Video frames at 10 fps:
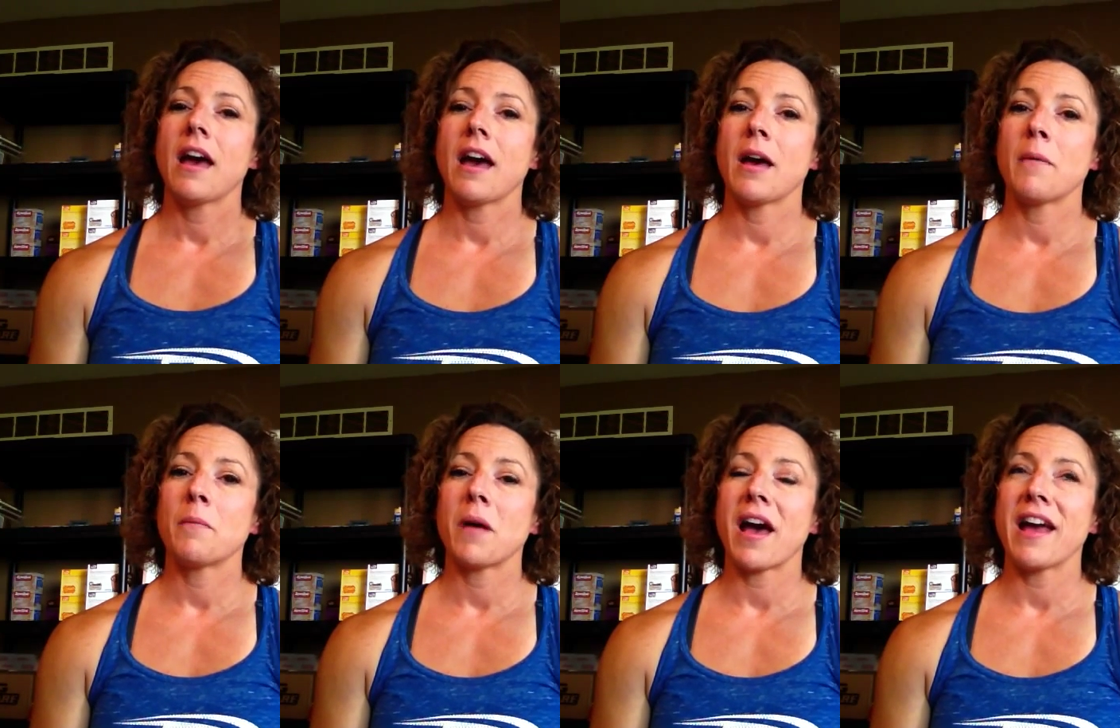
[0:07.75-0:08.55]

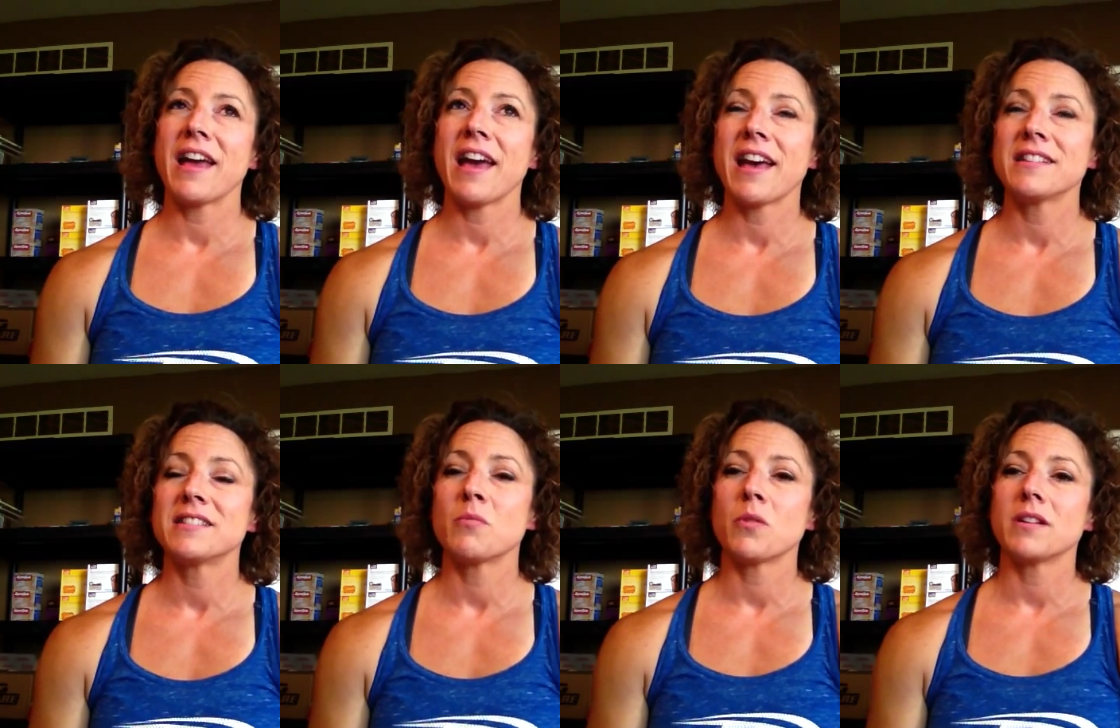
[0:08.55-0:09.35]
I had
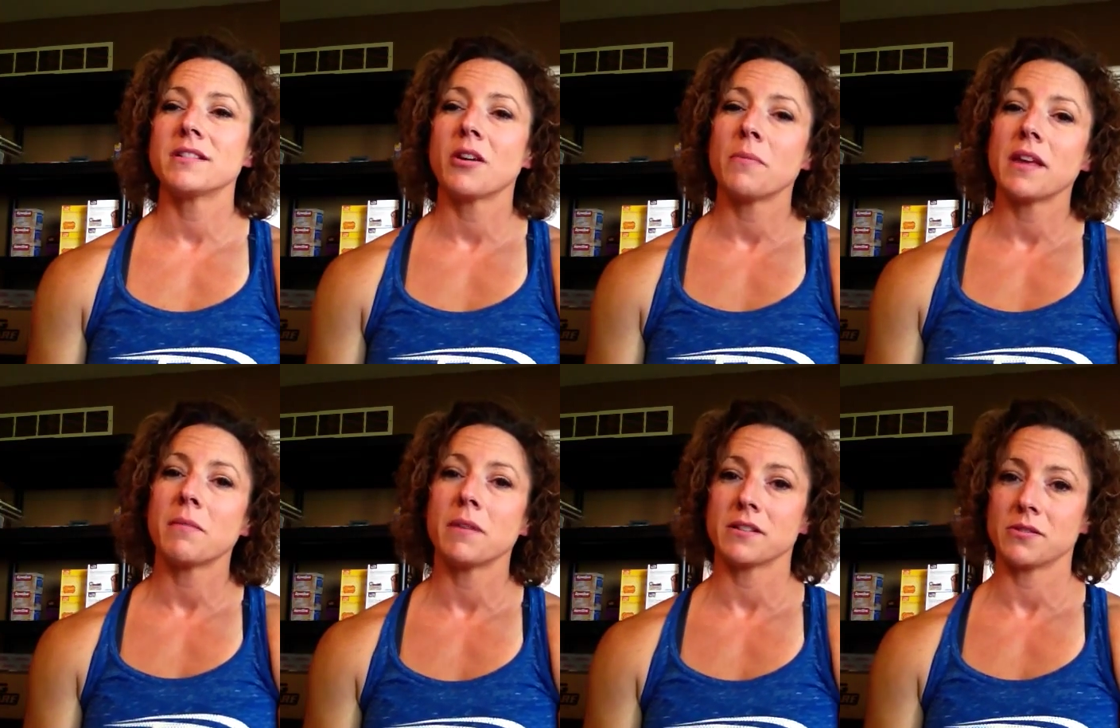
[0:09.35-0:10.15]
someone tell me at a
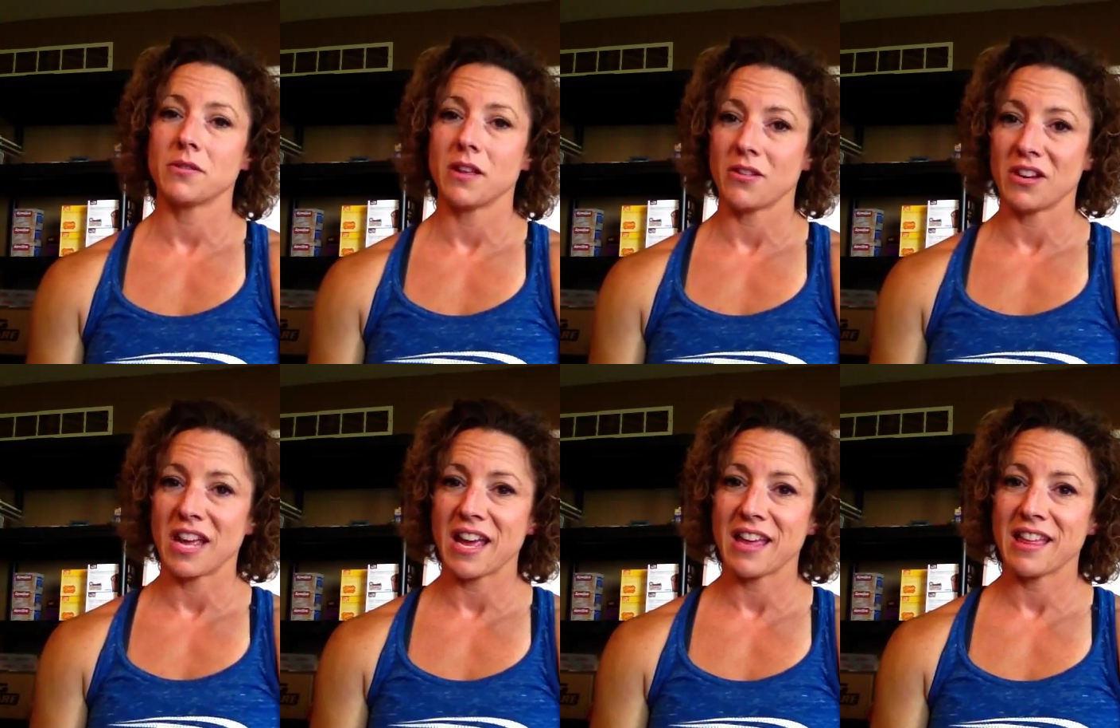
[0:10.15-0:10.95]
mixer the other
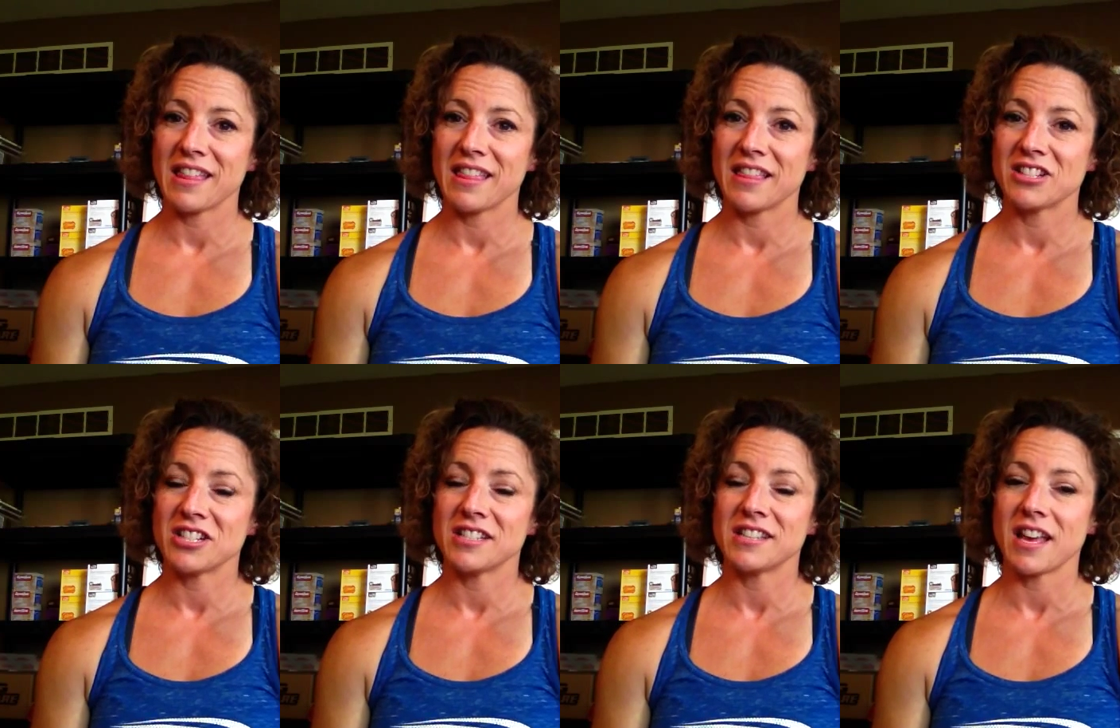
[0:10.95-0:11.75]
day.
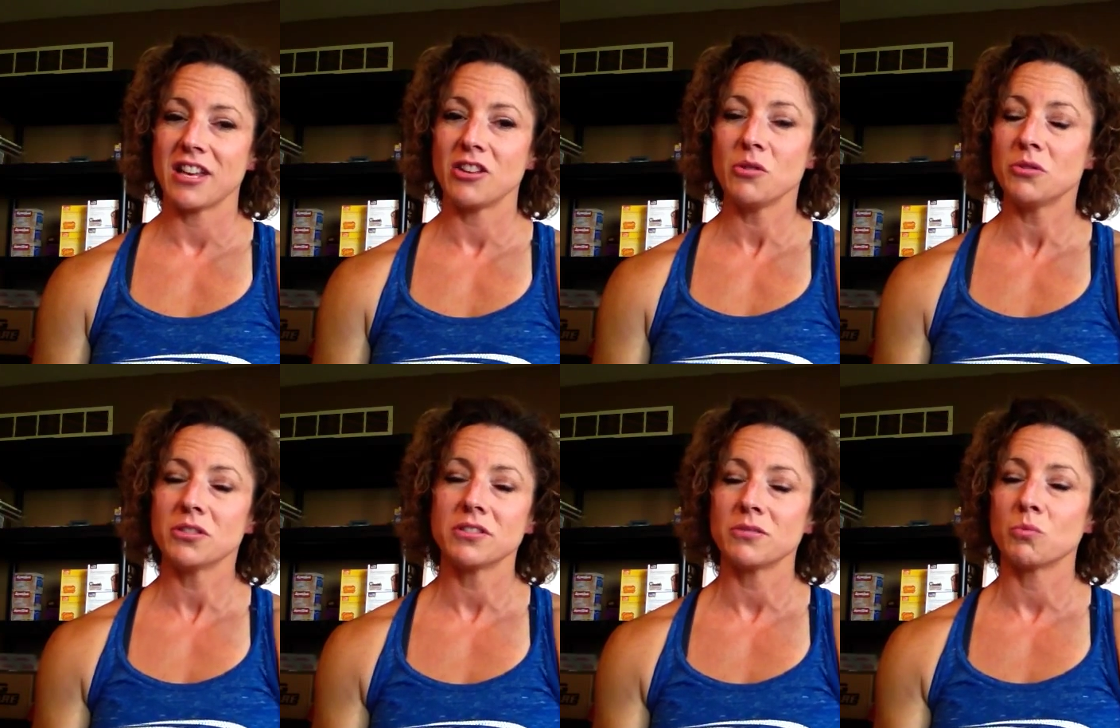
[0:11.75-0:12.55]
She said, "You
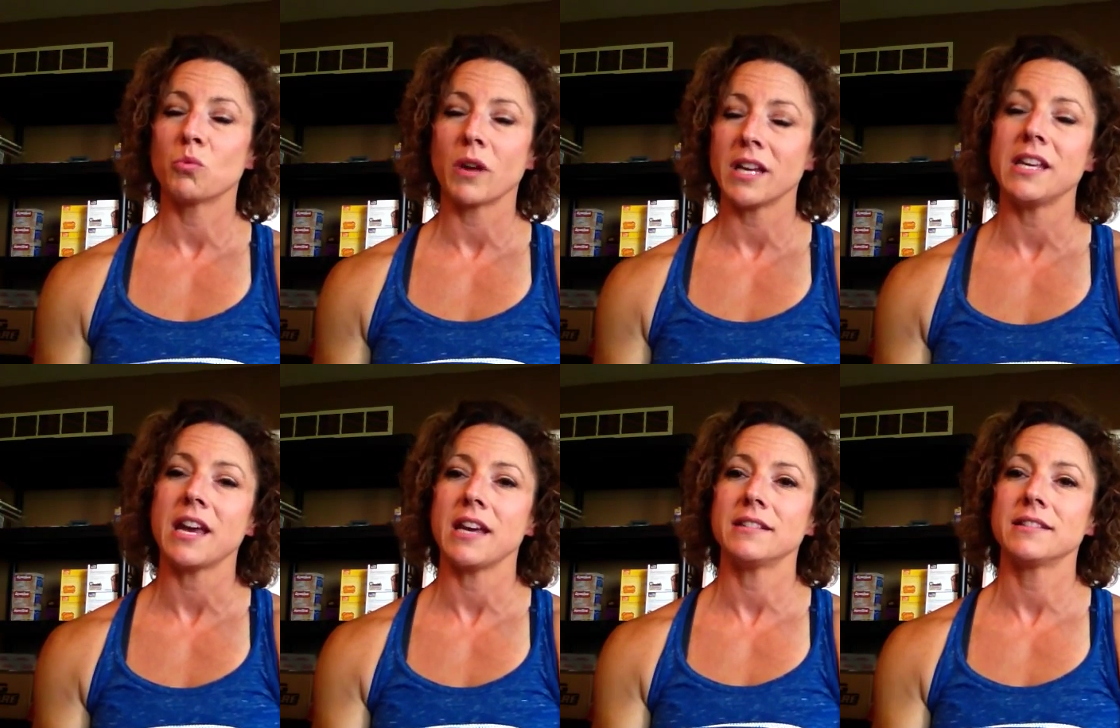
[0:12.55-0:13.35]
just
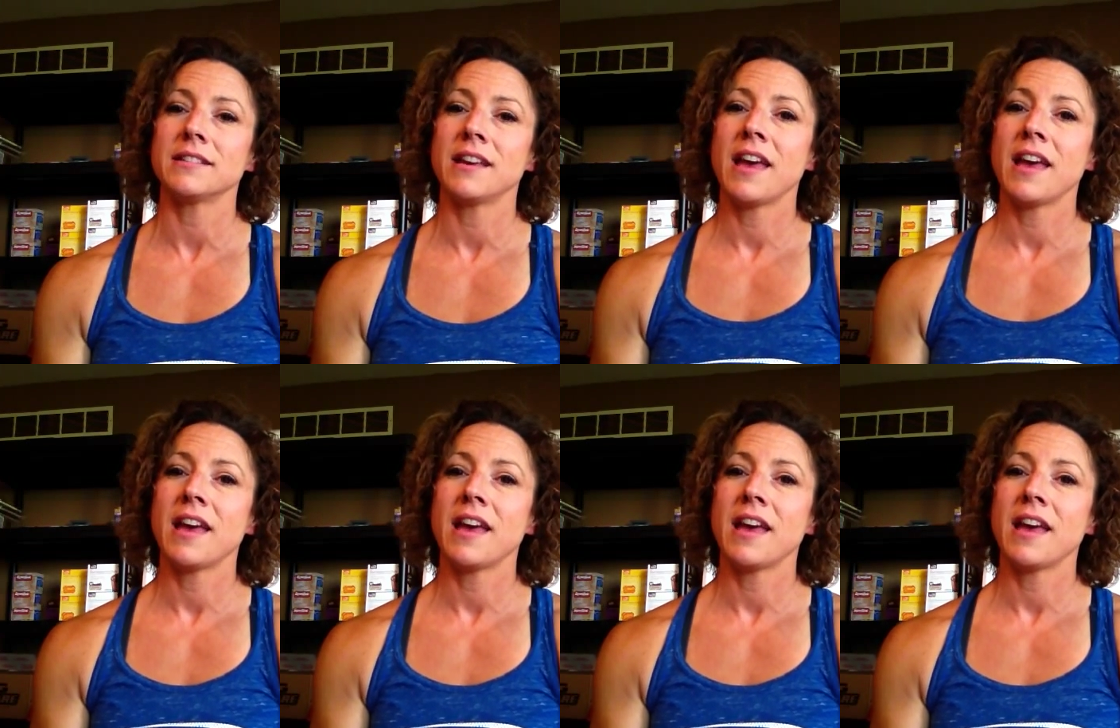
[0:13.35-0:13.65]
radiate."